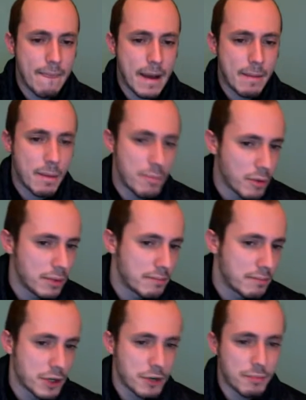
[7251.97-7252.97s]
But probably
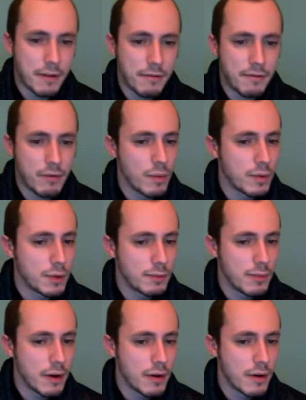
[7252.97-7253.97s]
bishop f4 was
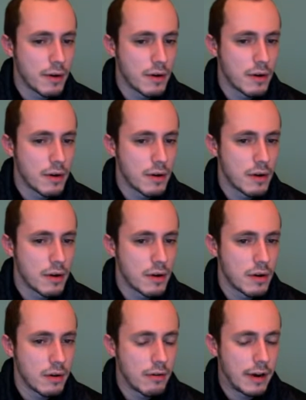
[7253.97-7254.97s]
better,
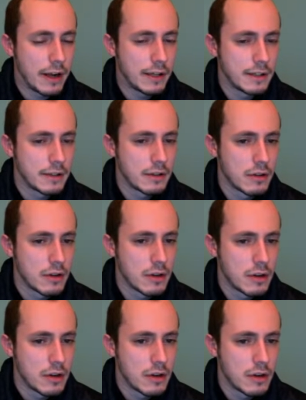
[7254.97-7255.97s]
right?
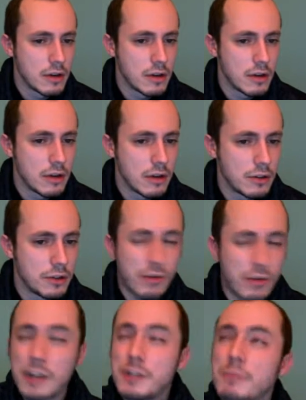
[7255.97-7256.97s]
Just
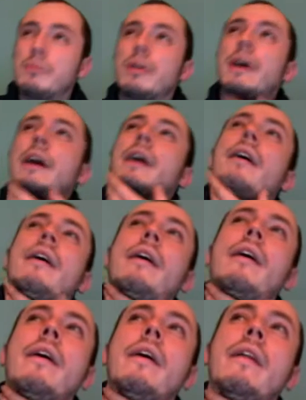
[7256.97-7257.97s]
trying to play
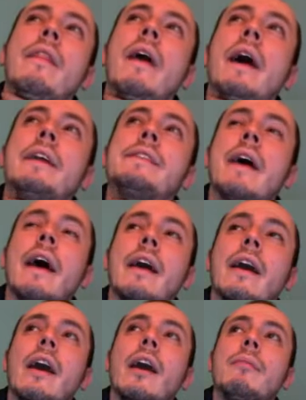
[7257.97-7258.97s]
knight's
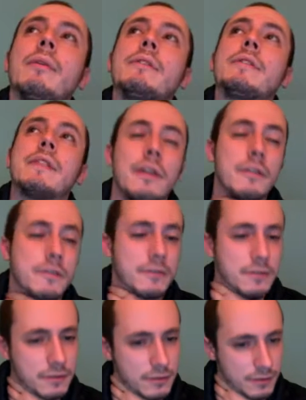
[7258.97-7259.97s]
endgame instead
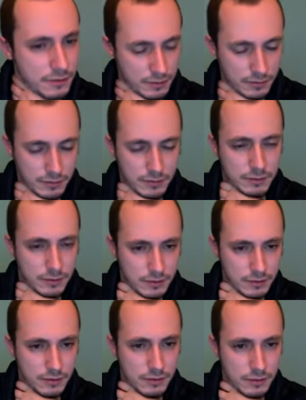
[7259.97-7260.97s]
of...
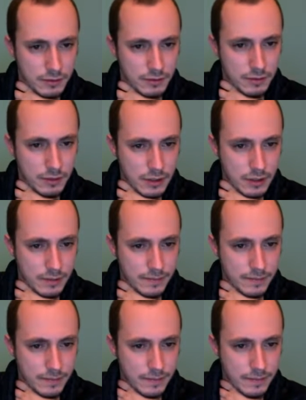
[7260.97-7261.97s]
Yeah,
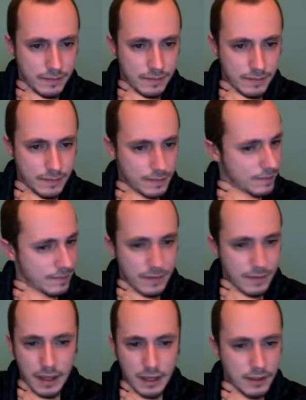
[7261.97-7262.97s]

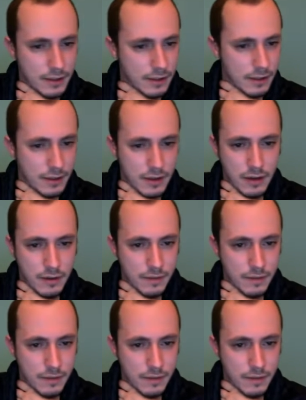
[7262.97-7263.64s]
I don't know.